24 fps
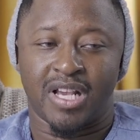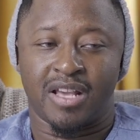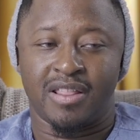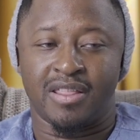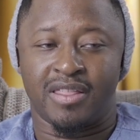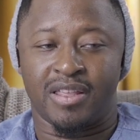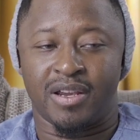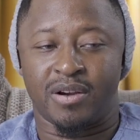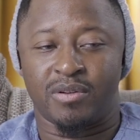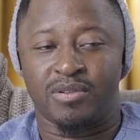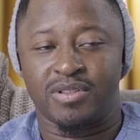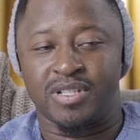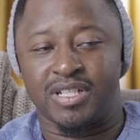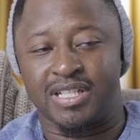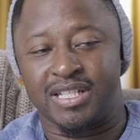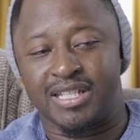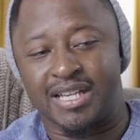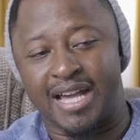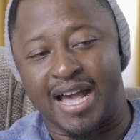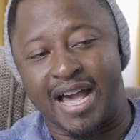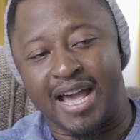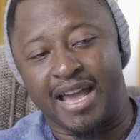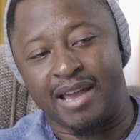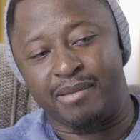there was a
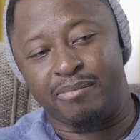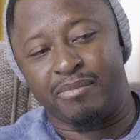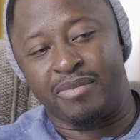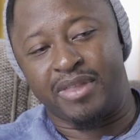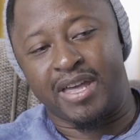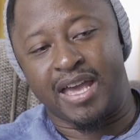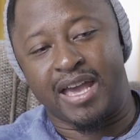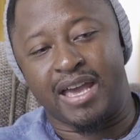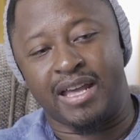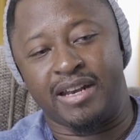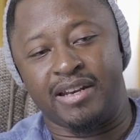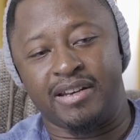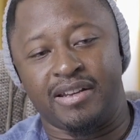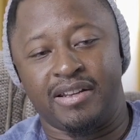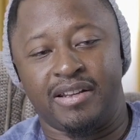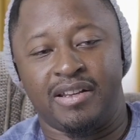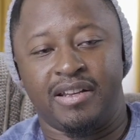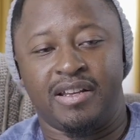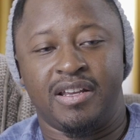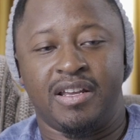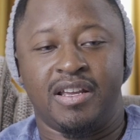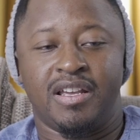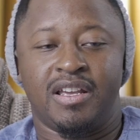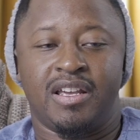time that
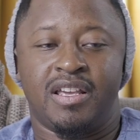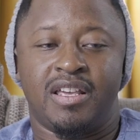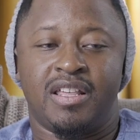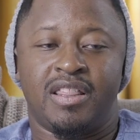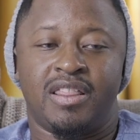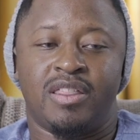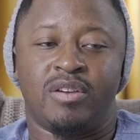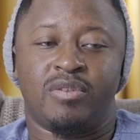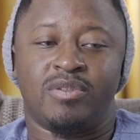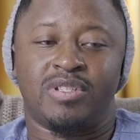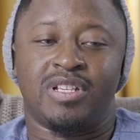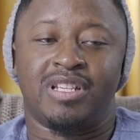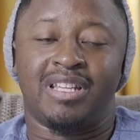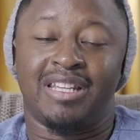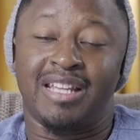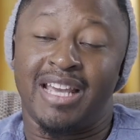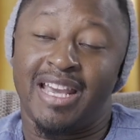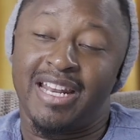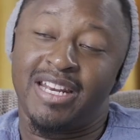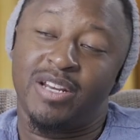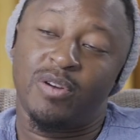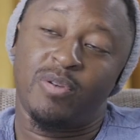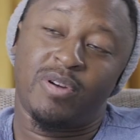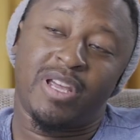there was a
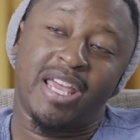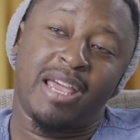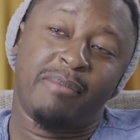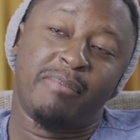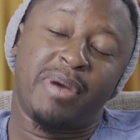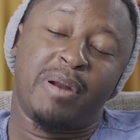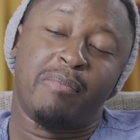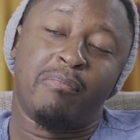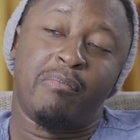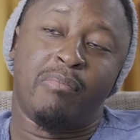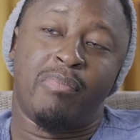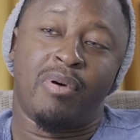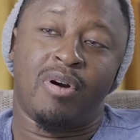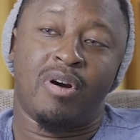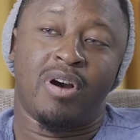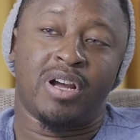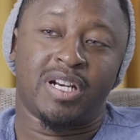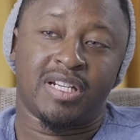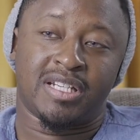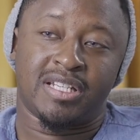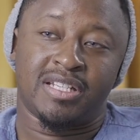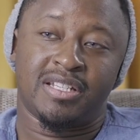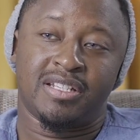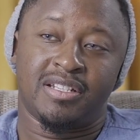lady who came and
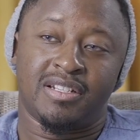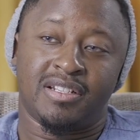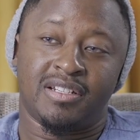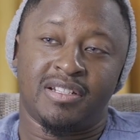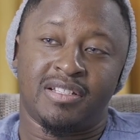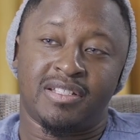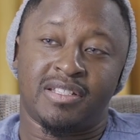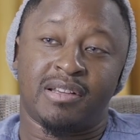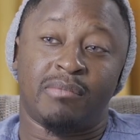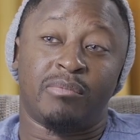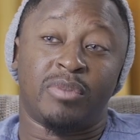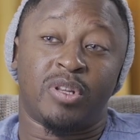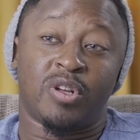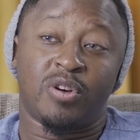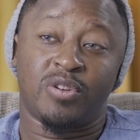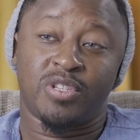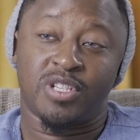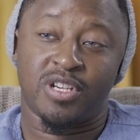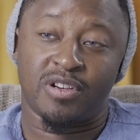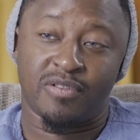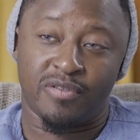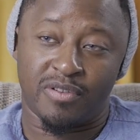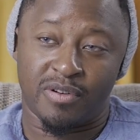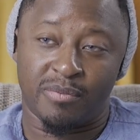bought some
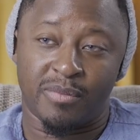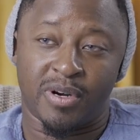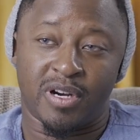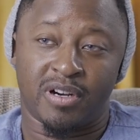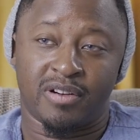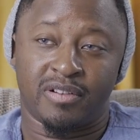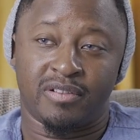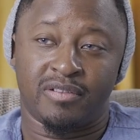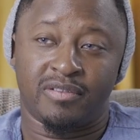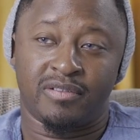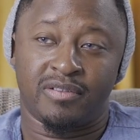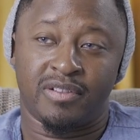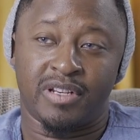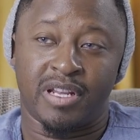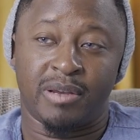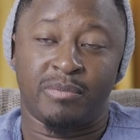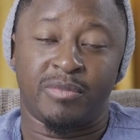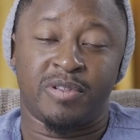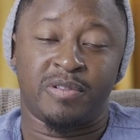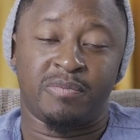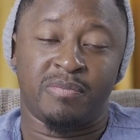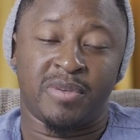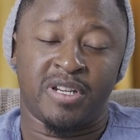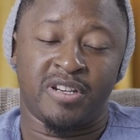lotion from her. Name
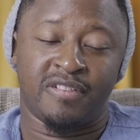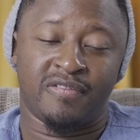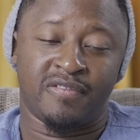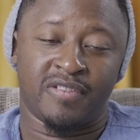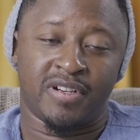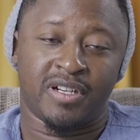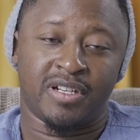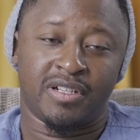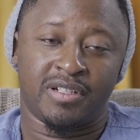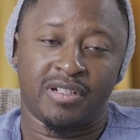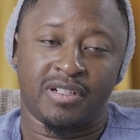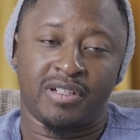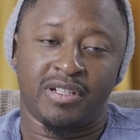was Minerva.